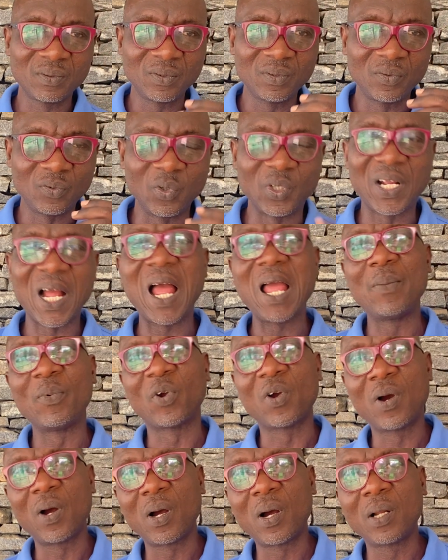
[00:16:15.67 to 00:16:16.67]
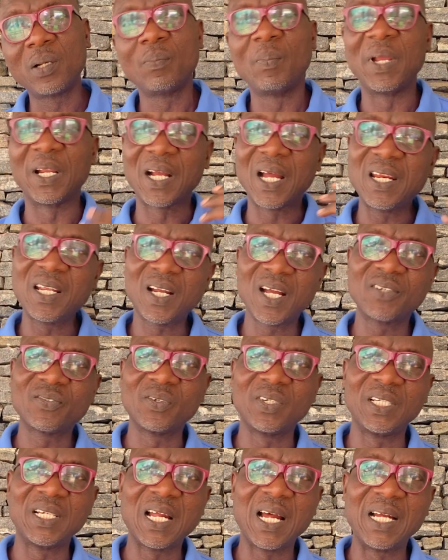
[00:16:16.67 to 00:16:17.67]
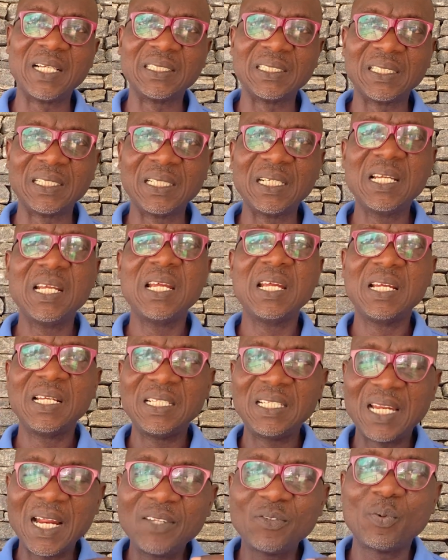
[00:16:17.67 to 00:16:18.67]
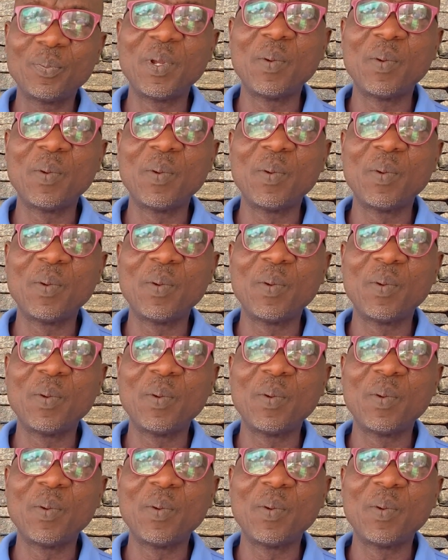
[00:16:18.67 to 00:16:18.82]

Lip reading: Durkheim called mechanical solidarity tend to be